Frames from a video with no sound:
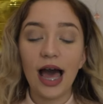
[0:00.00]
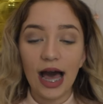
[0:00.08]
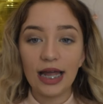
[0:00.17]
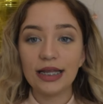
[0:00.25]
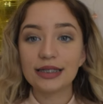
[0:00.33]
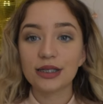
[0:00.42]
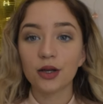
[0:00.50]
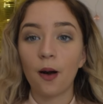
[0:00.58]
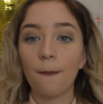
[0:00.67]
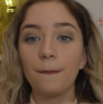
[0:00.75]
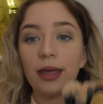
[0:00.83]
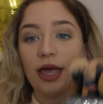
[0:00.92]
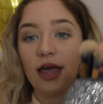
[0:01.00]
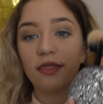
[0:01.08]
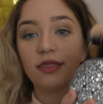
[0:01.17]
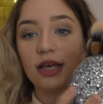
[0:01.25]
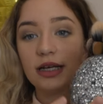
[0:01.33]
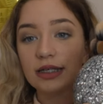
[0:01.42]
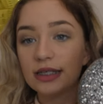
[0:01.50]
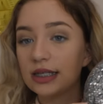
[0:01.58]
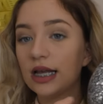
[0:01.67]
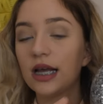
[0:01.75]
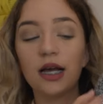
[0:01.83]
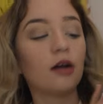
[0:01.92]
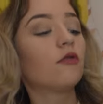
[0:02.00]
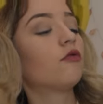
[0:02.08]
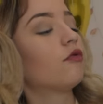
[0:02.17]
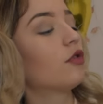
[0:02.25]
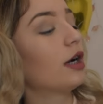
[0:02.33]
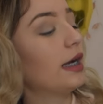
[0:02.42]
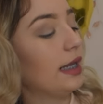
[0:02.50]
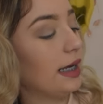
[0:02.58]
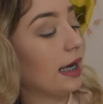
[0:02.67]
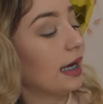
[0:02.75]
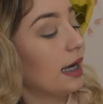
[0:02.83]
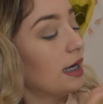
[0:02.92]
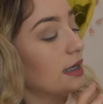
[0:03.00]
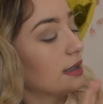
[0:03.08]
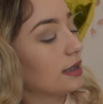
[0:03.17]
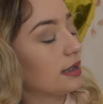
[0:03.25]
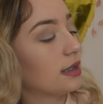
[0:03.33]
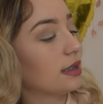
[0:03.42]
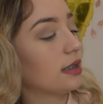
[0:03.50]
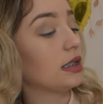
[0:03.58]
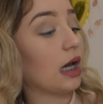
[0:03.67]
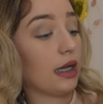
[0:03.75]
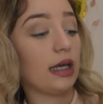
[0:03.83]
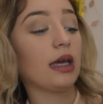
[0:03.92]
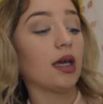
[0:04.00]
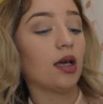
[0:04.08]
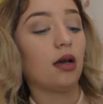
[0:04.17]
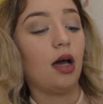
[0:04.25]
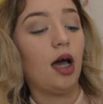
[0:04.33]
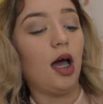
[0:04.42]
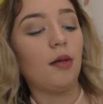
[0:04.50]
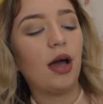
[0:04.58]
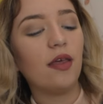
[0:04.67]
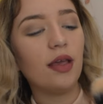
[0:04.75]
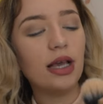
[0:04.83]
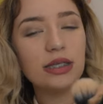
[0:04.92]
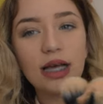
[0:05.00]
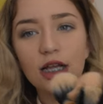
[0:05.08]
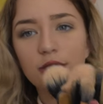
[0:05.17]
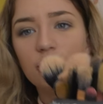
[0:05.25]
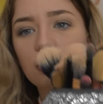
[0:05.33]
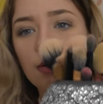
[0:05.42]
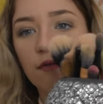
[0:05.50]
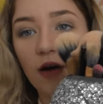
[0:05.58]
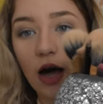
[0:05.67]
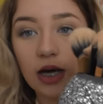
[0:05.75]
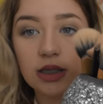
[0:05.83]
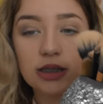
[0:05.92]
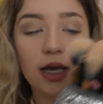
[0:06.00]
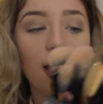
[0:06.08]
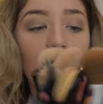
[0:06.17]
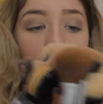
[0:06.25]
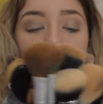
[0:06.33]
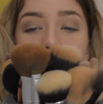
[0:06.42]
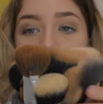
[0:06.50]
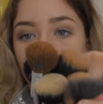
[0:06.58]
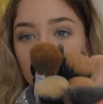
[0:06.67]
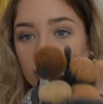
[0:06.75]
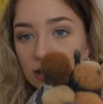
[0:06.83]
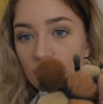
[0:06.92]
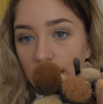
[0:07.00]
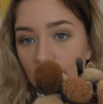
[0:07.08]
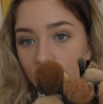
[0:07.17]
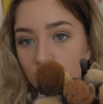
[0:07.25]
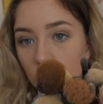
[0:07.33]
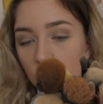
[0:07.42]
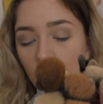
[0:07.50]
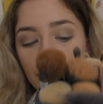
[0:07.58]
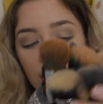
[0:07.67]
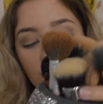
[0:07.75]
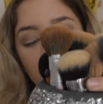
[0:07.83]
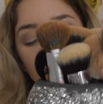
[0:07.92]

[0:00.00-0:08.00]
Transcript: Alice got me this really stunning, I think it's actually meant to be a vase, but I've just like kept all my makeup